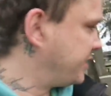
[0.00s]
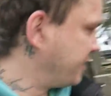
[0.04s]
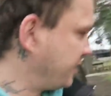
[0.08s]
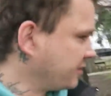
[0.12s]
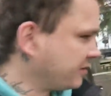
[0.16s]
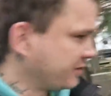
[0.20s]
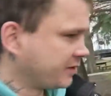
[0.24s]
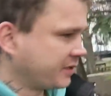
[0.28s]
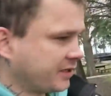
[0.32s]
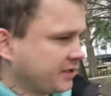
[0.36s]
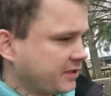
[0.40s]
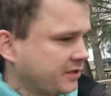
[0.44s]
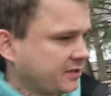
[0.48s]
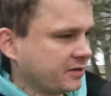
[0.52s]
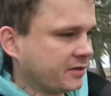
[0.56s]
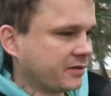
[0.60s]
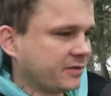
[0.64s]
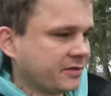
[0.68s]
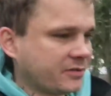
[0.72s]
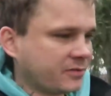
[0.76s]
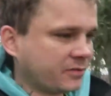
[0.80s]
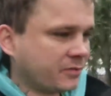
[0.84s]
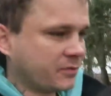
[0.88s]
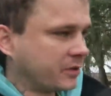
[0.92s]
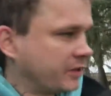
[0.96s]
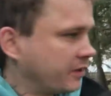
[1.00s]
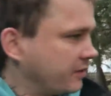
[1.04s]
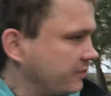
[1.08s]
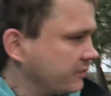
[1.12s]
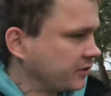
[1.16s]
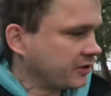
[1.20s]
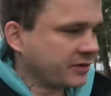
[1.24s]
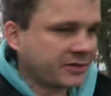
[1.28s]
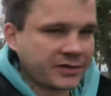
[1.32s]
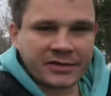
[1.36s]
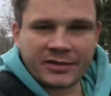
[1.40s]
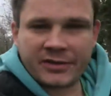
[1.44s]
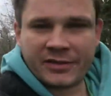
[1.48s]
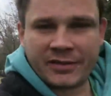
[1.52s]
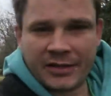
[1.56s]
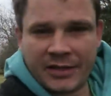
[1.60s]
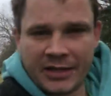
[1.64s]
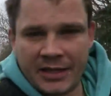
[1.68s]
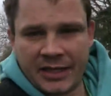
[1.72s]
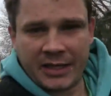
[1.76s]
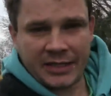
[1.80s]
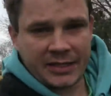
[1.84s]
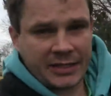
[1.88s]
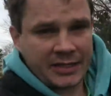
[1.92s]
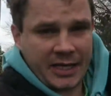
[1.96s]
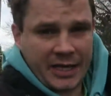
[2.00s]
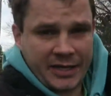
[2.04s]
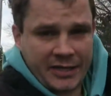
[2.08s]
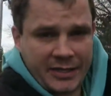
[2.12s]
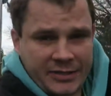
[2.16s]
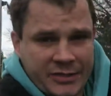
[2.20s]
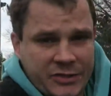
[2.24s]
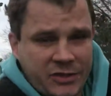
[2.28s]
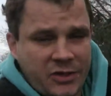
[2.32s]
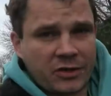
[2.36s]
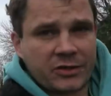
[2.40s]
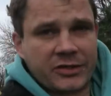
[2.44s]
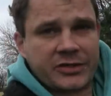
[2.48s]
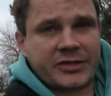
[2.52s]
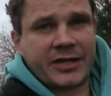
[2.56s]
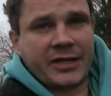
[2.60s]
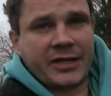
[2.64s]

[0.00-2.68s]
tilled it or whatever. Yeah, I think it's called